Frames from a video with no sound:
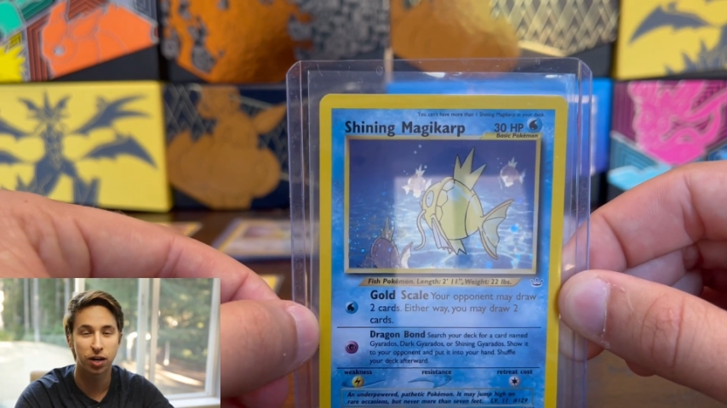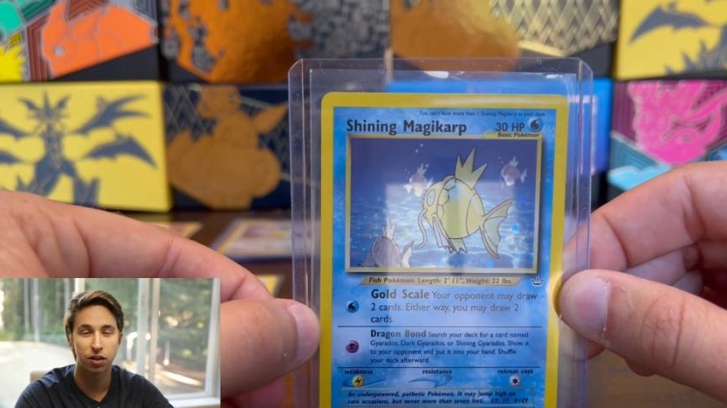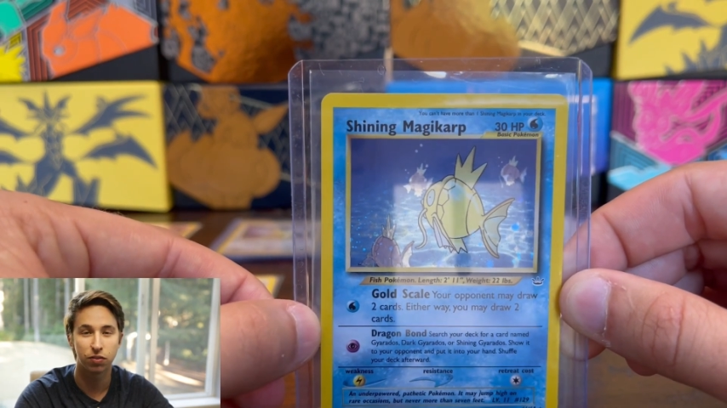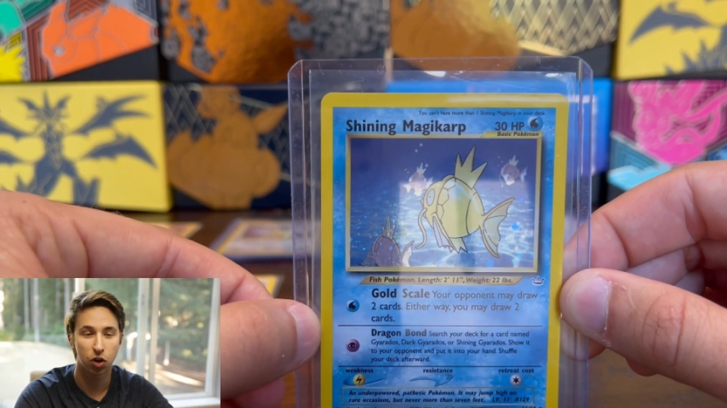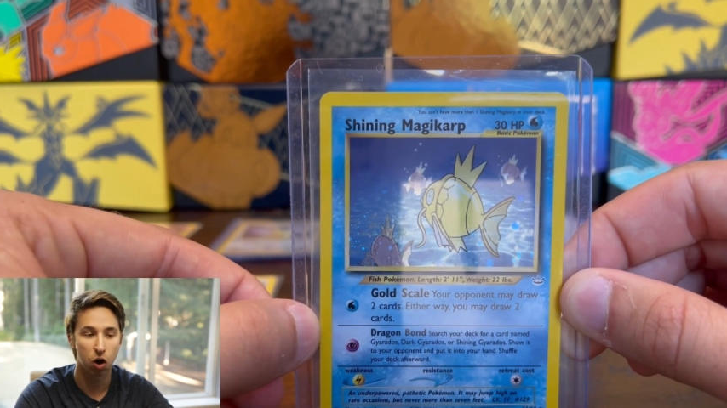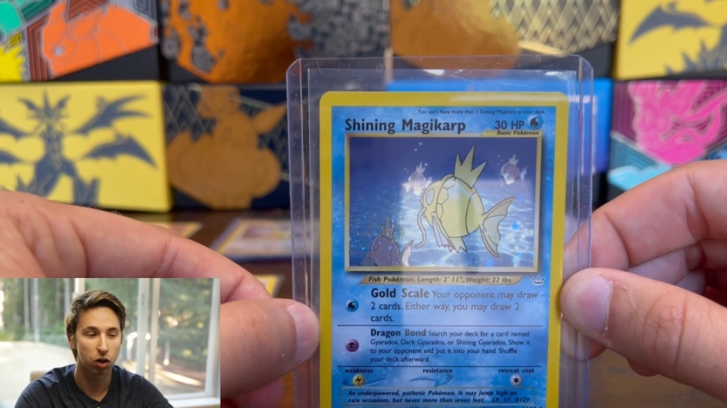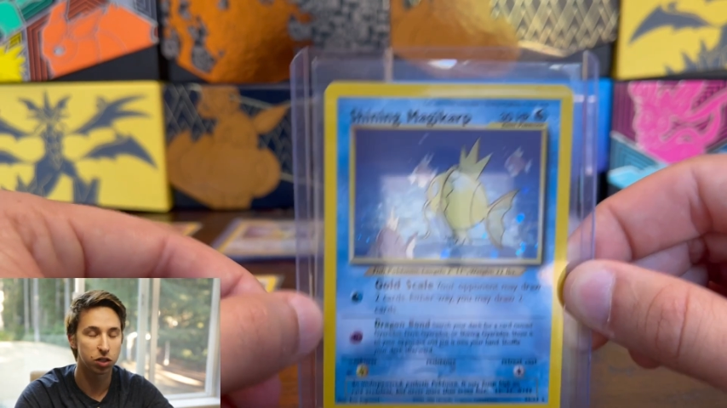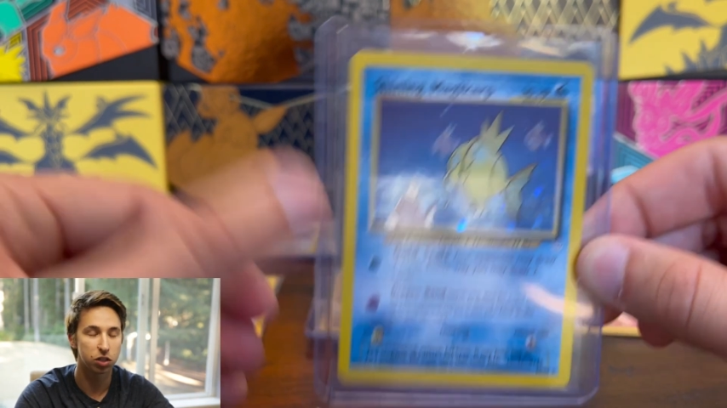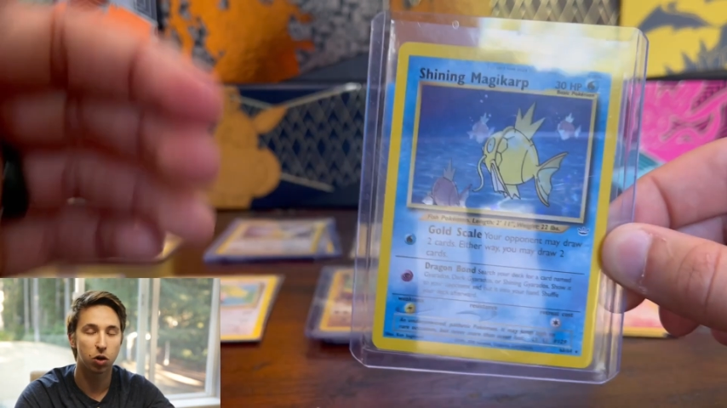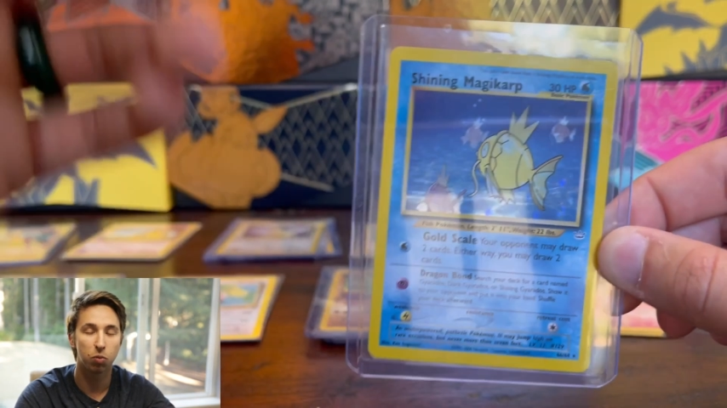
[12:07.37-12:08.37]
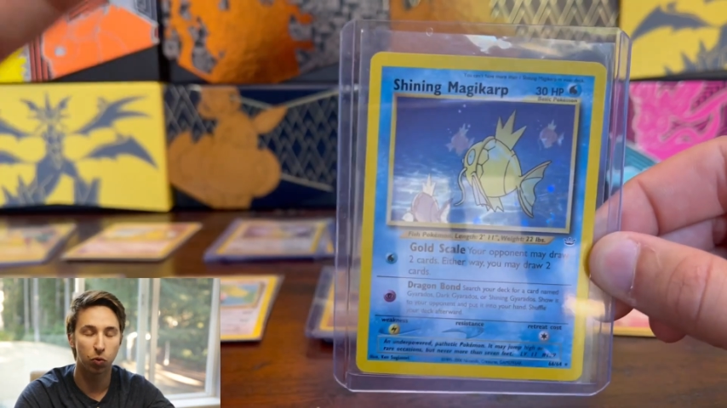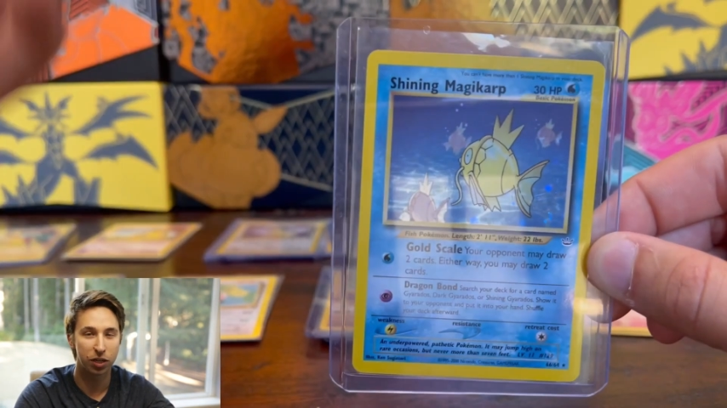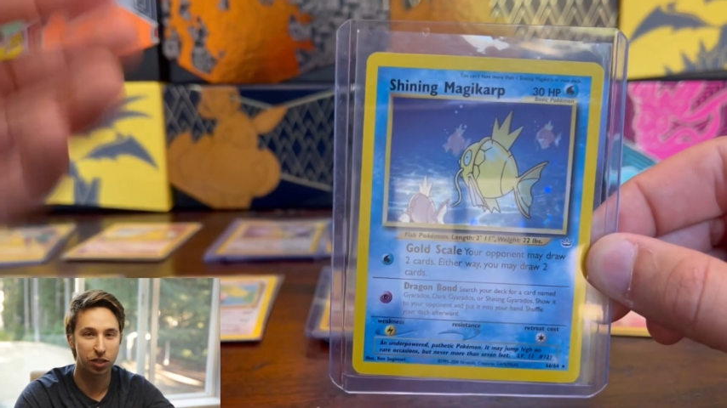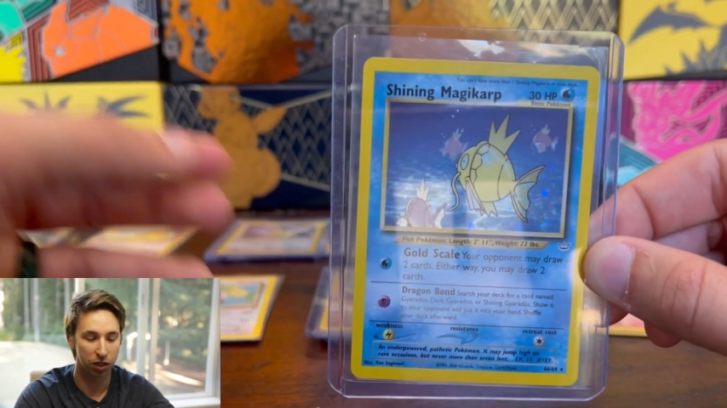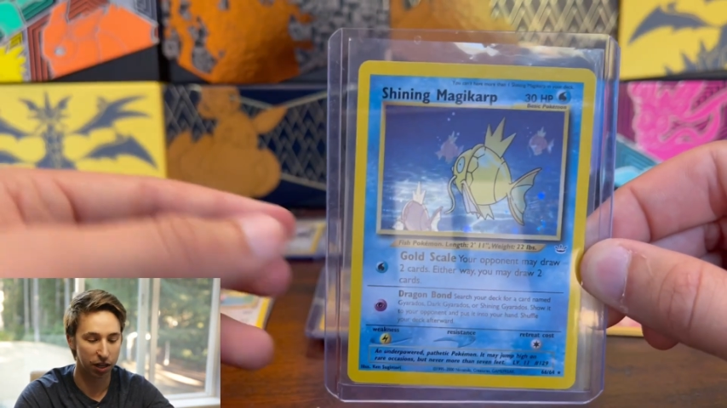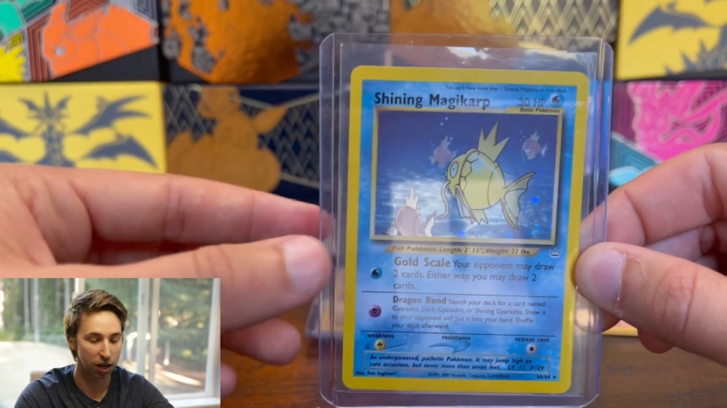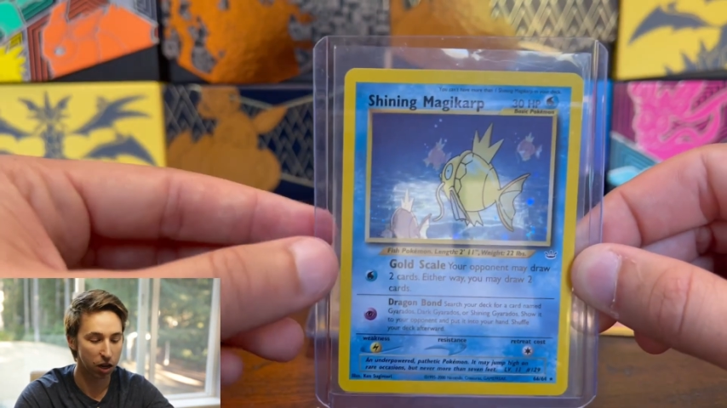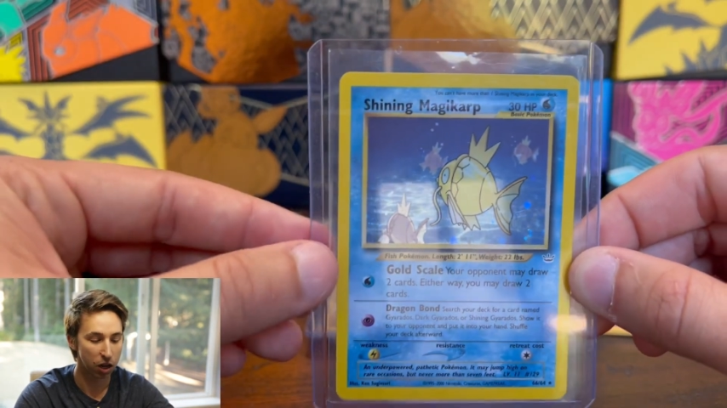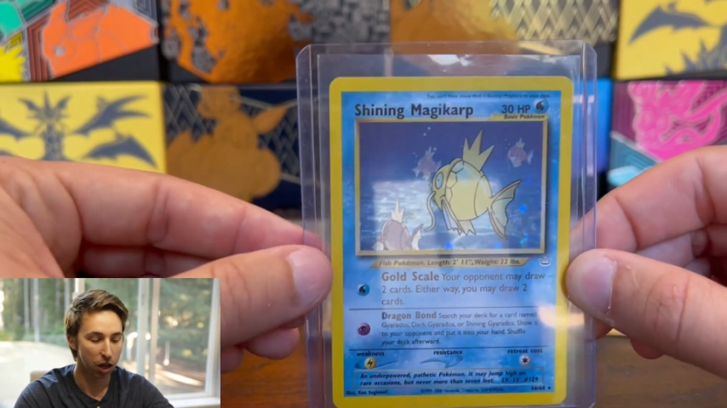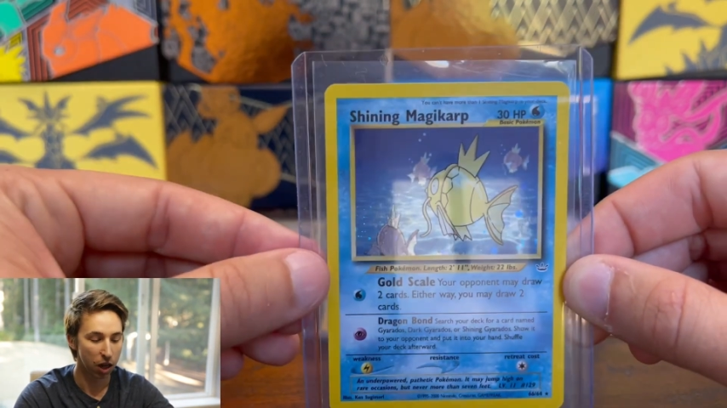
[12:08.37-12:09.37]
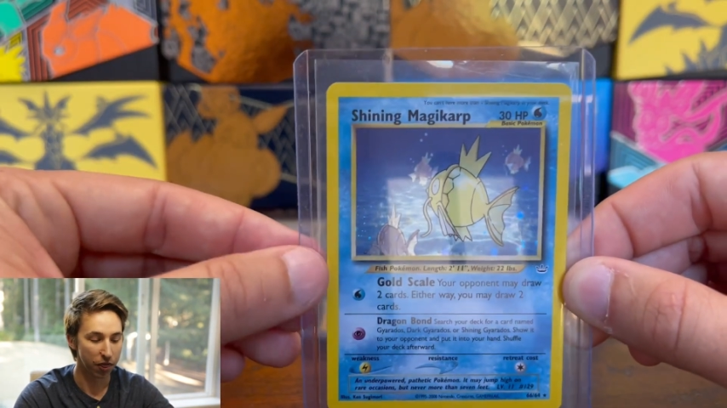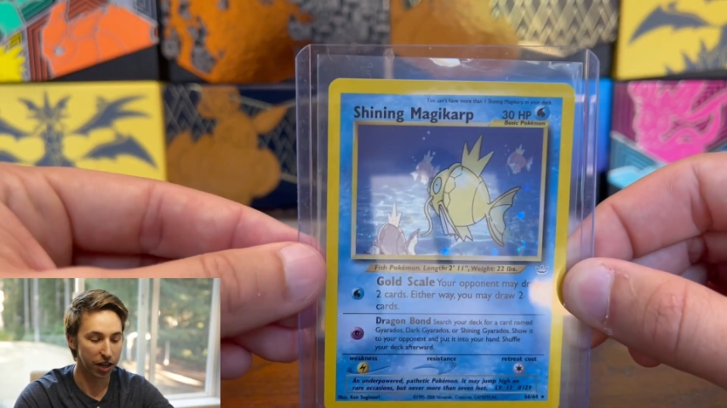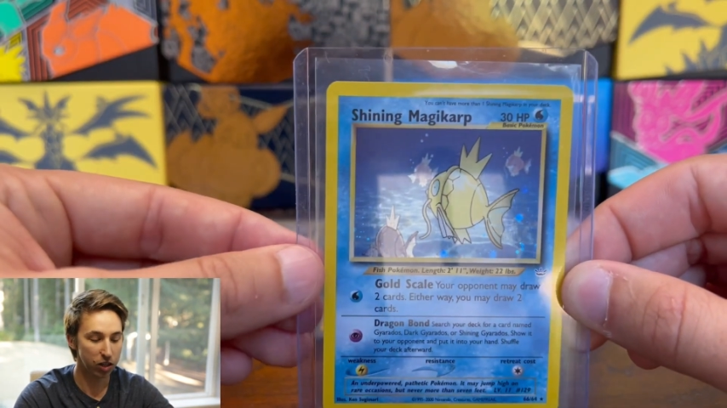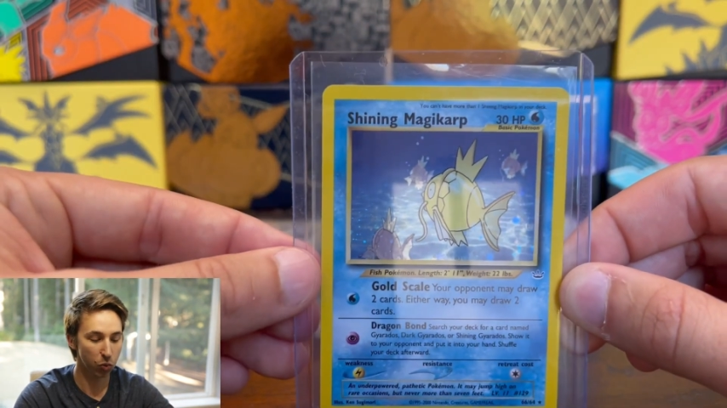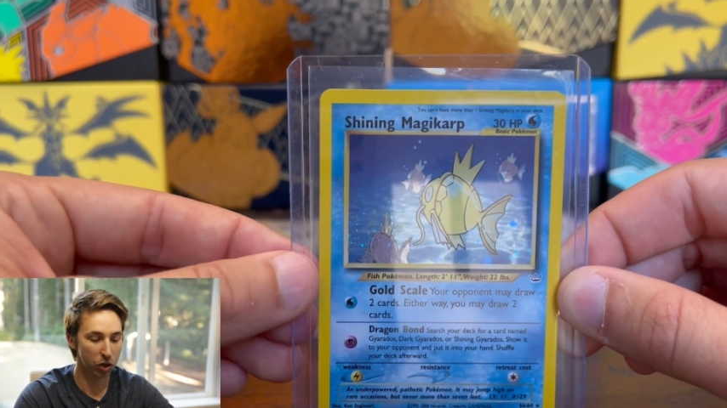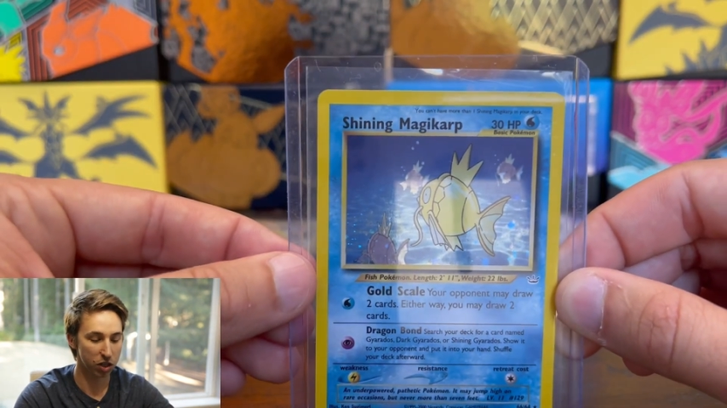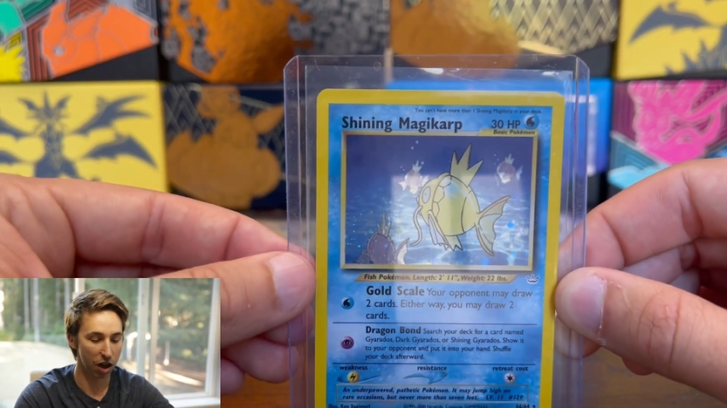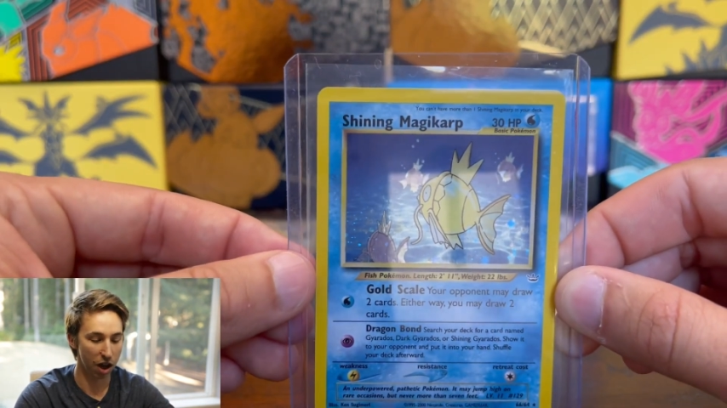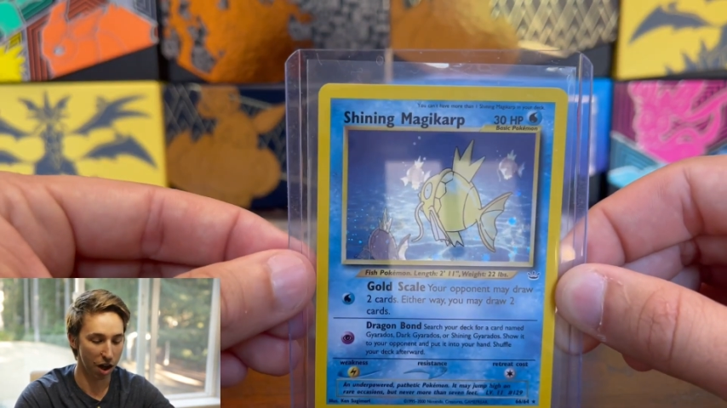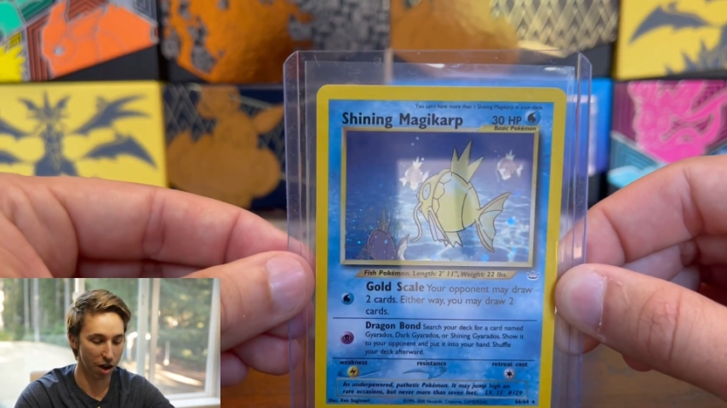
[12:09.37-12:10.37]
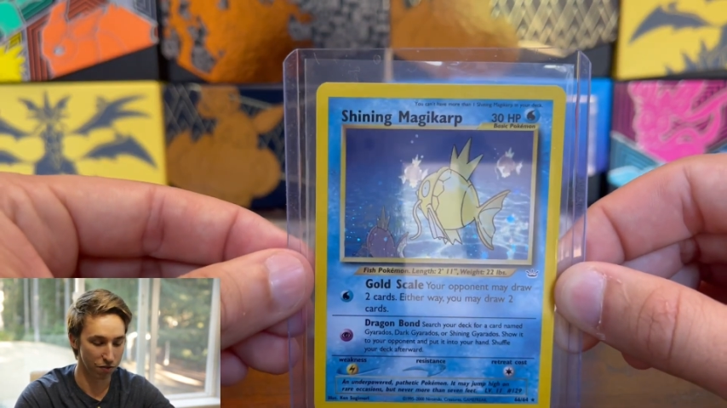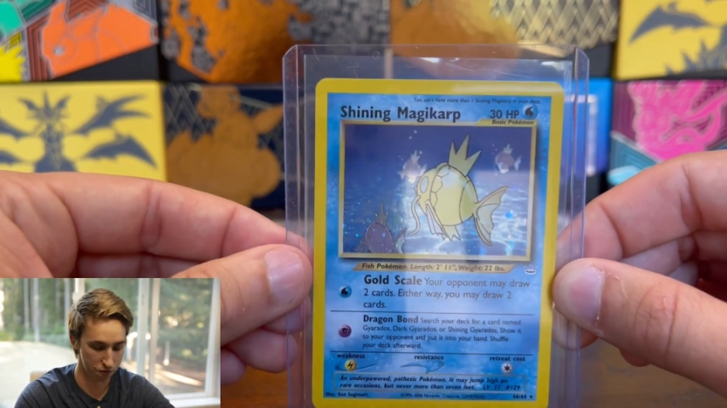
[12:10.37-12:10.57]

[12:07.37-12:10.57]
any of the cards until more recently. This was a